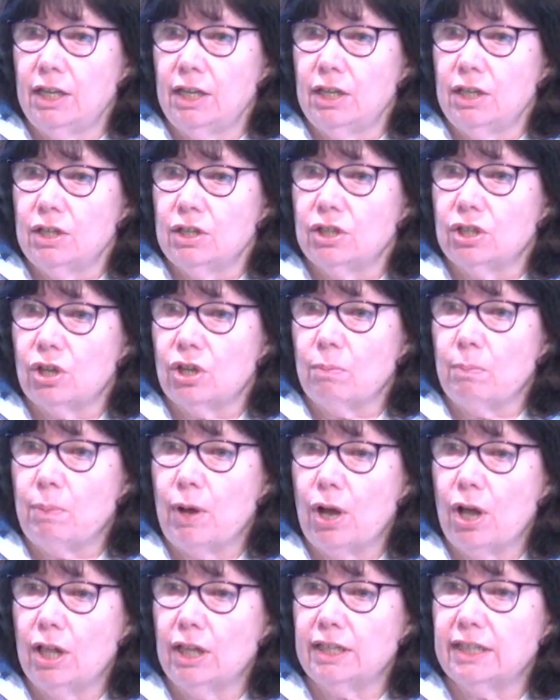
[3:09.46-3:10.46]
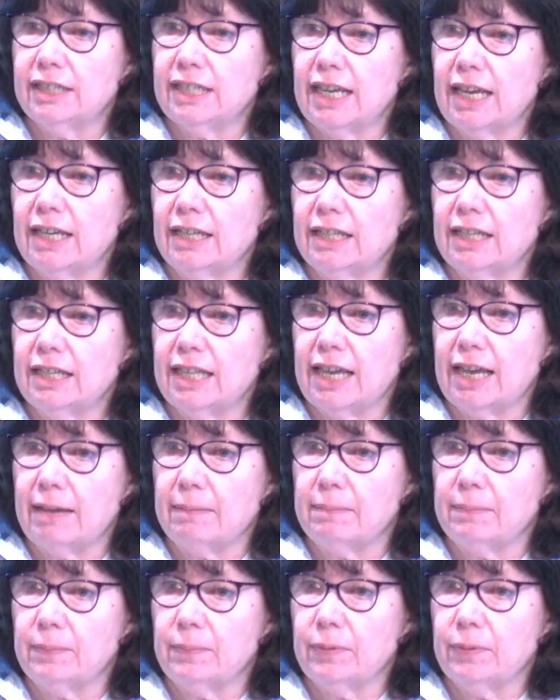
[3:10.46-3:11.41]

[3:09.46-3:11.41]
So Paul is saying to them,